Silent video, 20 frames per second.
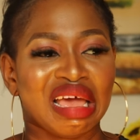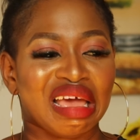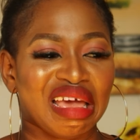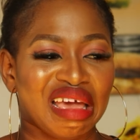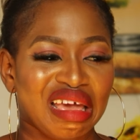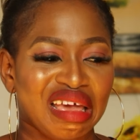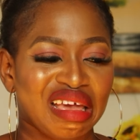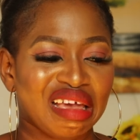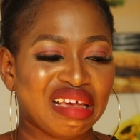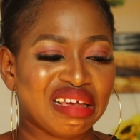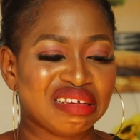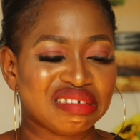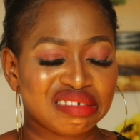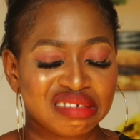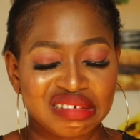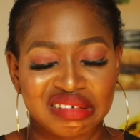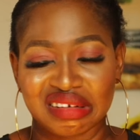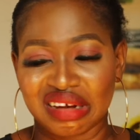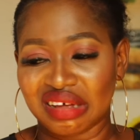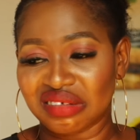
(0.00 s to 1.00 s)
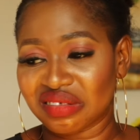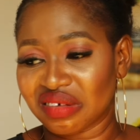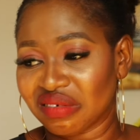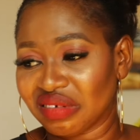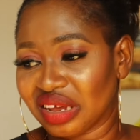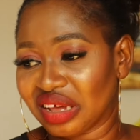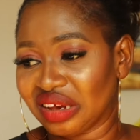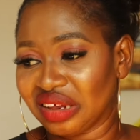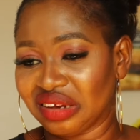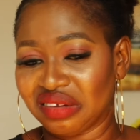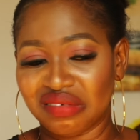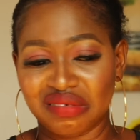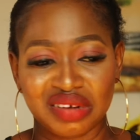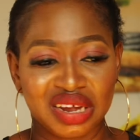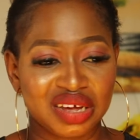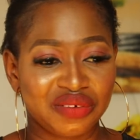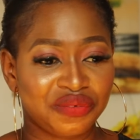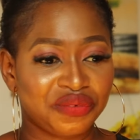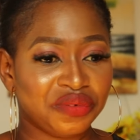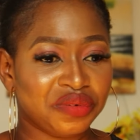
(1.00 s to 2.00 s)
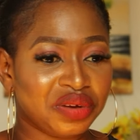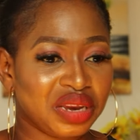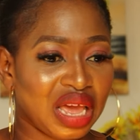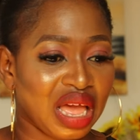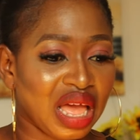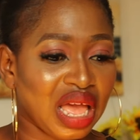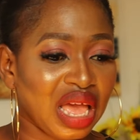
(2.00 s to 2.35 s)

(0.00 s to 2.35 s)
eh, now so now they do now food,